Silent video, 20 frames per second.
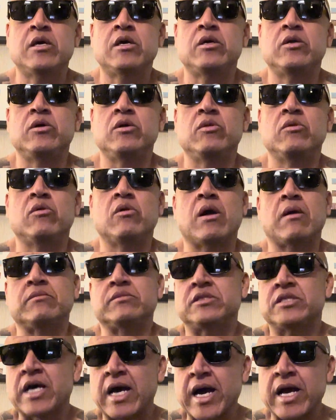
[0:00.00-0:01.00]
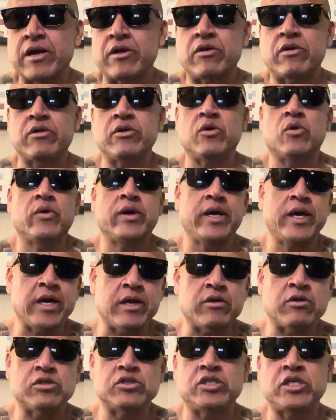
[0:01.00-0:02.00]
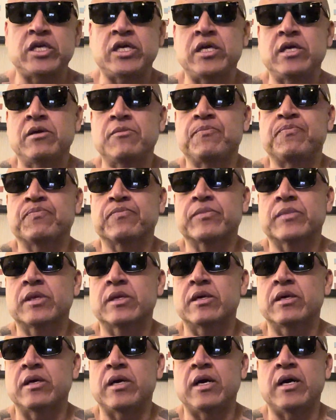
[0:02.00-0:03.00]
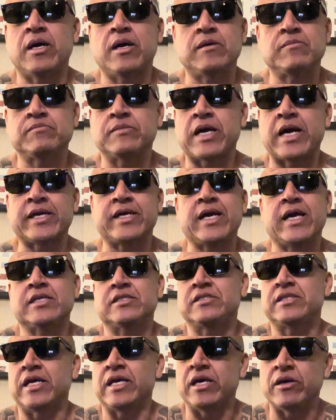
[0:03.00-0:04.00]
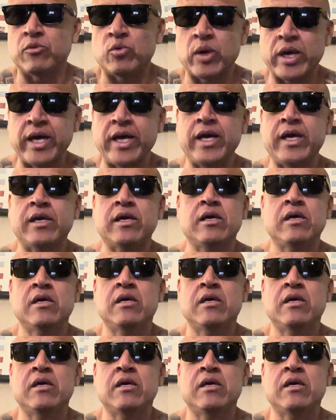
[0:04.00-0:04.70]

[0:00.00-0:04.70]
I'm tired, no energy, I can't stay awake.